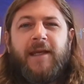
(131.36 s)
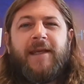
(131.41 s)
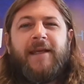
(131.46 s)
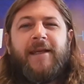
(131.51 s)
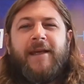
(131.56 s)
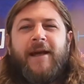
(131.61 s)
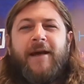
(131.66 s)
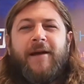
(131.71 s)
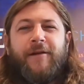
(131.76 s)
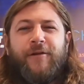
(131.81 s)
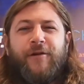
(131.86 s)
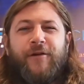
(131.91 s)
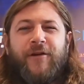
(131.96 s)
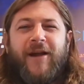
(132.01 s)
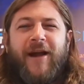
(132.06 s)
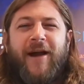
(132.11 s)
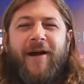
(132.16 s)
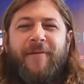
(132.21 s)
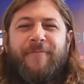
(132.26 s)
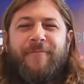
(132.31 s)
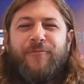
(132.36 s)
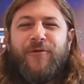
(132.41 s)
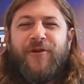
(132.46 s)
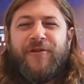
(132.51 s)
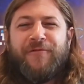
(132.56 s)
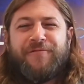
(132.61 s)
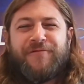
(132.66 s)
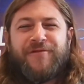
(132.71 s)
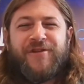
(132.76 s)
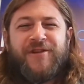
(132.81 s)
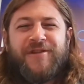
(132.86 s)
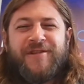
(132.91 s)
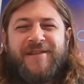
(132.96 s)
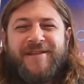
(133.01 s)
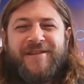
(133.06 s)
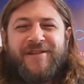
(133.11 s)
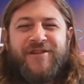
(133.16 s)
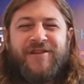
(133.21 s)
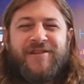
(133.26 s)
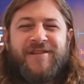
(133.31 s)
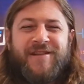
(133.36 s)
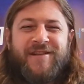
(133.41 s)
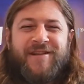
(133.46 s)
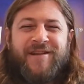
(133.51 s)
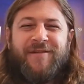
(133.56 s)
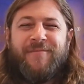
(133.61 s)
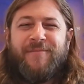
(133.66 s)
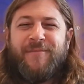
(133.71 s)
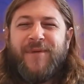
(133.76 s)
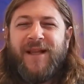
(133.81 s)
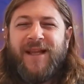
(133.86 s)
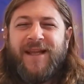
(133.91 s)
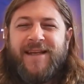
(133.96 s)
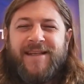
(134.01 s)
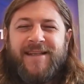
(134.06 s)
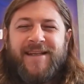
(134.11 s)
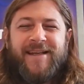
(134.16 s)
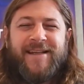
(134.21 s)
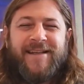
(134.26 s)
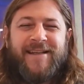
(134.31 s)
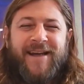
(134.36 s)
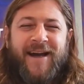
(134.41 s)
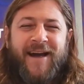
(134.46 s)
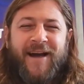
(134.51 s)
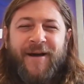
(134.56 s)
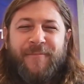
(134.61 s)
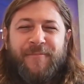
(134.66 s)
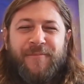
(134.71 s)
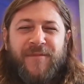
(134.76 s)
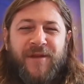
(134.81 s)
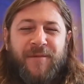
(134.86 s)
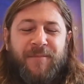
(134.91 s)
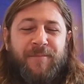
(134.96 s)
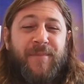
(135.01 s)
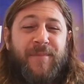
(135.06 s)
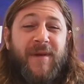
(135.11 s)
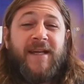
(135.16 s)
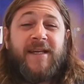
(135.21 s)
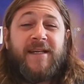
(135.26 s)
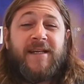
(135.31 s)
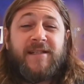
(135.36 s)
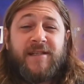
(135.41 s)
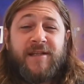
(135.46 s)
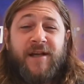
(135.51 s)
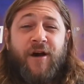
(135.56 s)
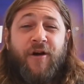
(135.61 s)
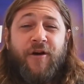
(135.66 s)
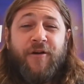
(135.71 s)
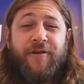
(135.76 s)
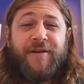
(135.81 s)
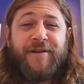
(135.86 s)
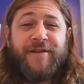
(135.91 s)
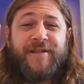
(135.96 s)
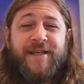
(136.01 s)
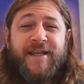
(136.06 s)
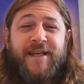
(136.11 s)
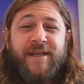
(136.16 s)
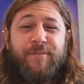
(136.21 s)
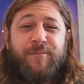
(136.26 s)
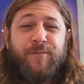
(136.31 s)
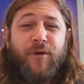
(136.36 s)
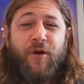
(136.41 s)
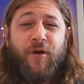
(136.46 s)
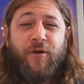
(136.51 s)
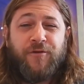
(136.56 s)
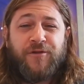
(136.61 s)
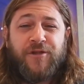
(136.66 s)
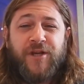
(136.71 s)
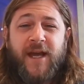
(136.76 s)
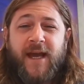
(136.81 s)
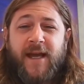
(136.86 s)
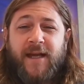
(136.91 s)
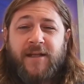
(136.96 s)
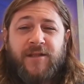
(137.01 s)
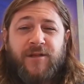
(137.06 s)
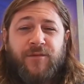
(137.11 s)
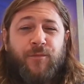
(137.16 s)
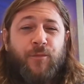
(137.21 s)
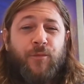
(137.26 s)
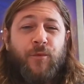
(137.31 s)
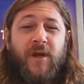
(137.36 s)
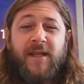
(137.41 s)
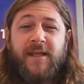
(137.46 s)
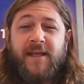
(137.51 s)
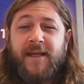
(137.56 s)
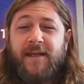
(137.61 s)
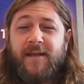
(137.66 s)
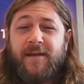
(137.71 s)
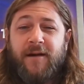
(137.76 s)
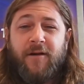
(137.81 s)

Yeah, look, we've just completed the biggest R&D project within